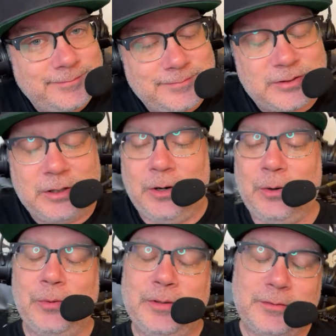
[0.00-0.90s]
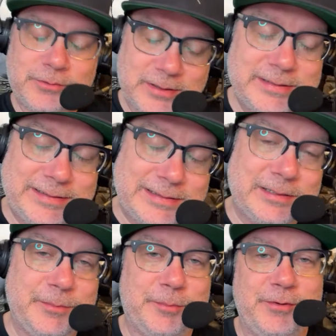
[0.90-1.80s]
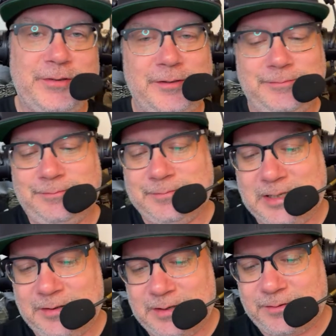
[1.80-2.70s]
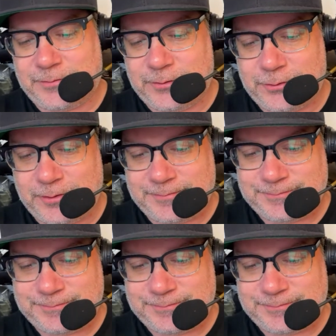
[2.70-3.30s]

So we'll try and get some to Brazil. That's for sure.